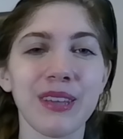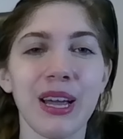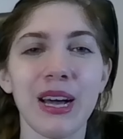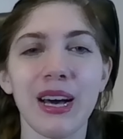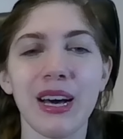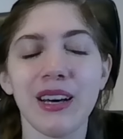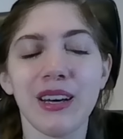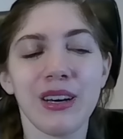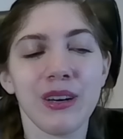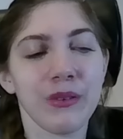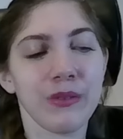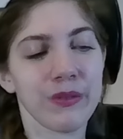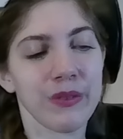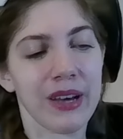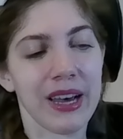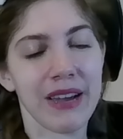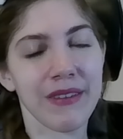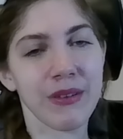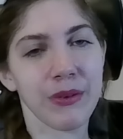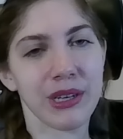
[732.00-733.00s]

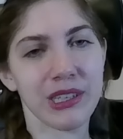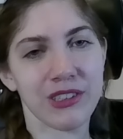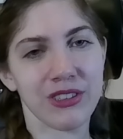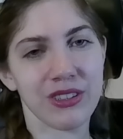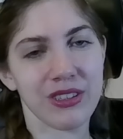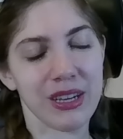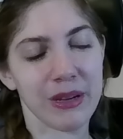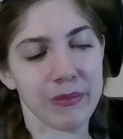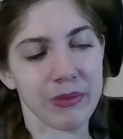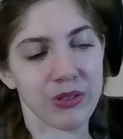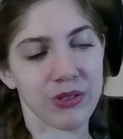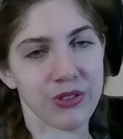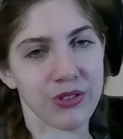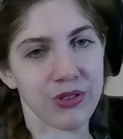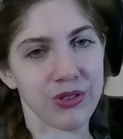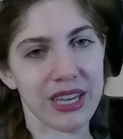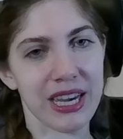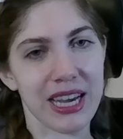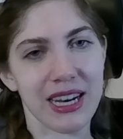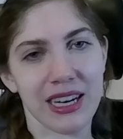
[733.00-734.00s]
haven't watched episode
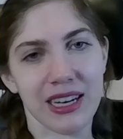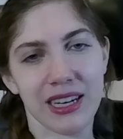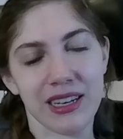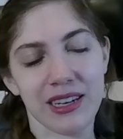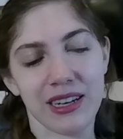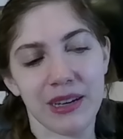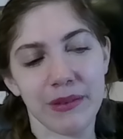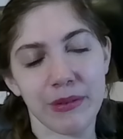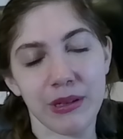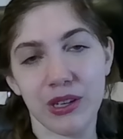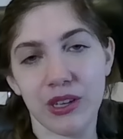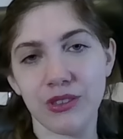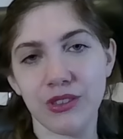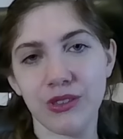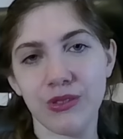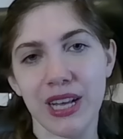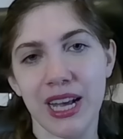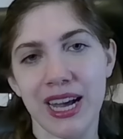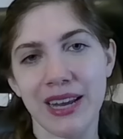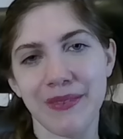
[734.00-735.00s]
two yet. I'm gonna go
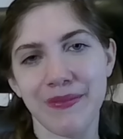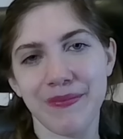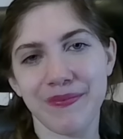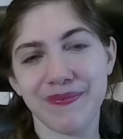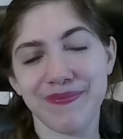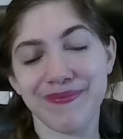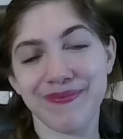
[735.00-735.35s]
do that.